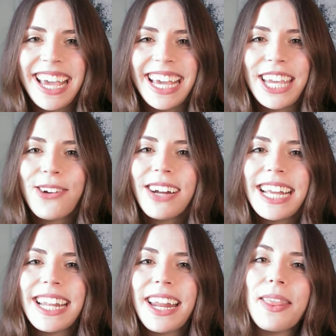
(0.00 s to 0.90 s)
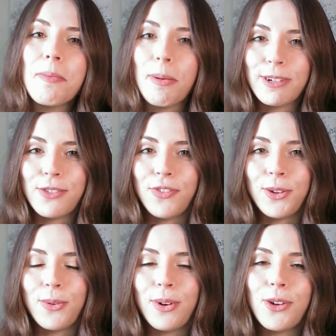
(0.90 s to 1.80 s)
Here in the members
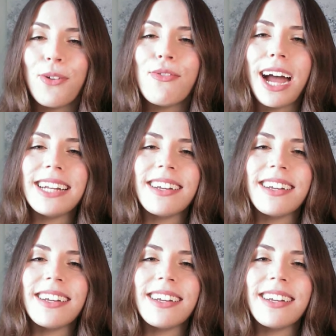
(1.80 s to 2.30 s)
view, you'll find